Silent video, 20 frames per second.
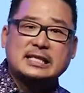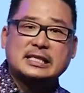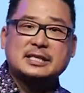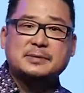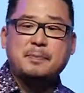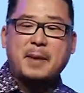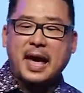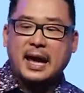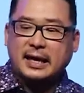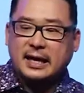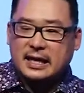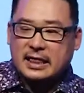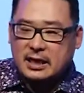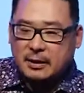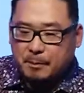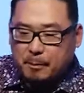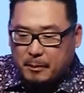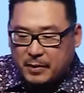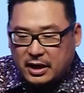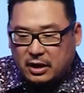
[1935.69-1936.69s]
smack in
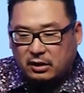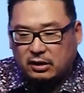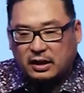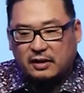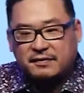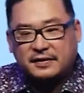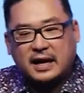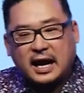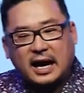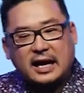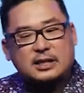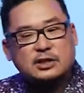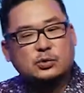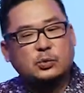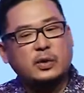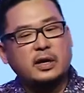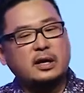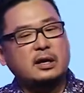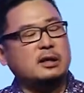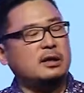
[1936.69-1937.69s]
the middle of God's
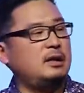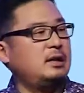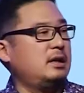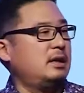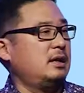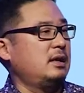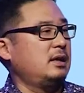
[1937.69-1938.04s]
will.